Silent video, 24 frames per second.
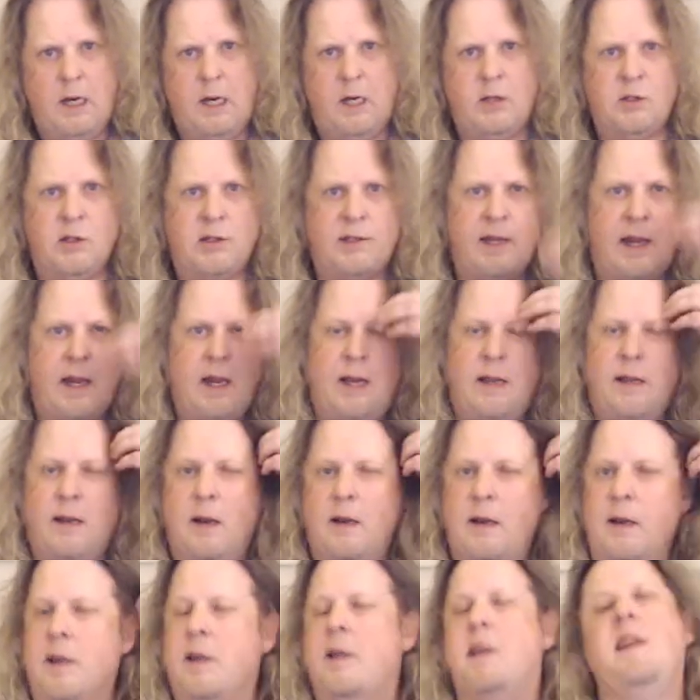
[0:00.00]
you just end
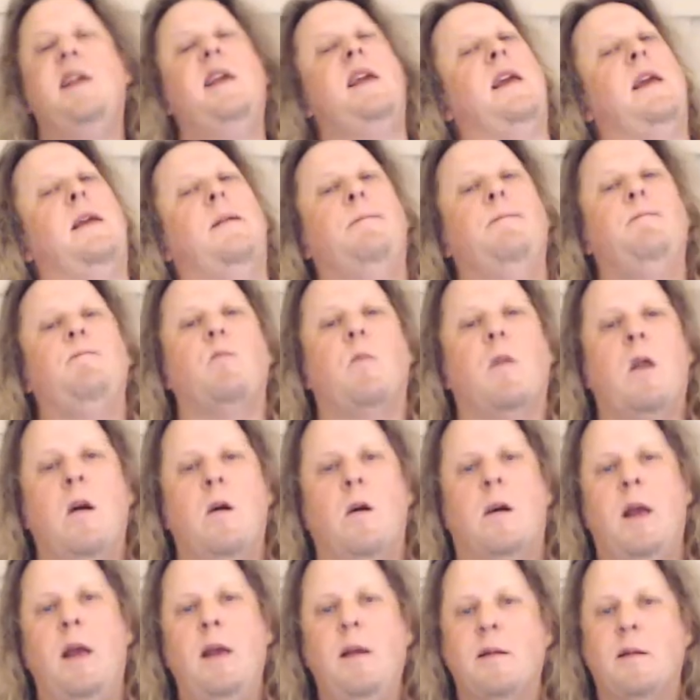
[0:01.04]
on a C.
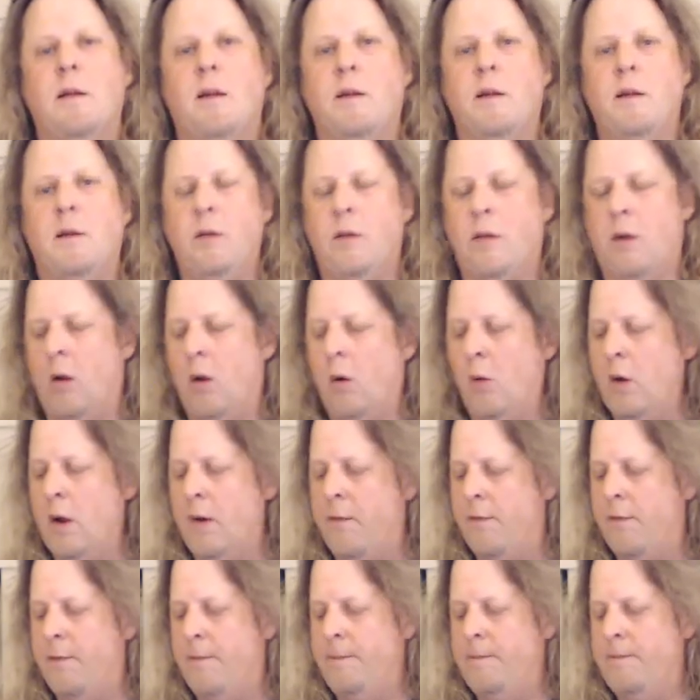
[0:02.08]
Okay, so let's do the whole
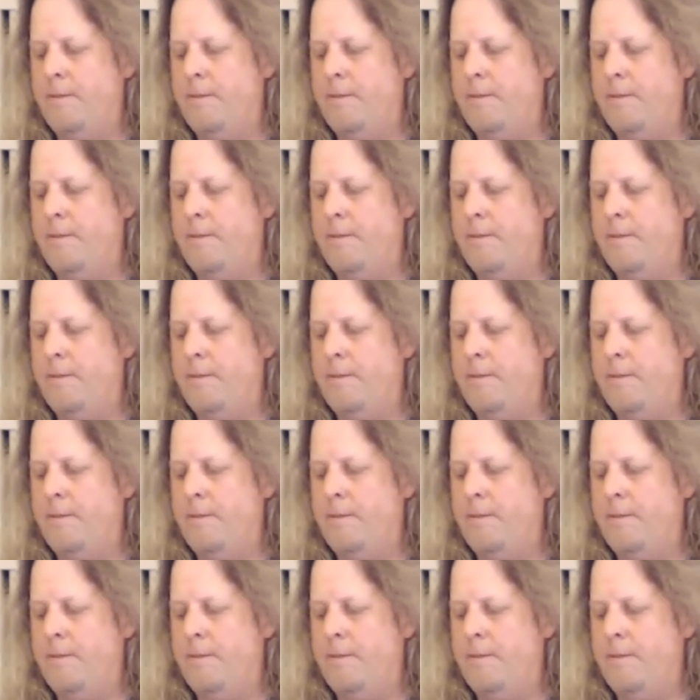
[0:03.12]
riff.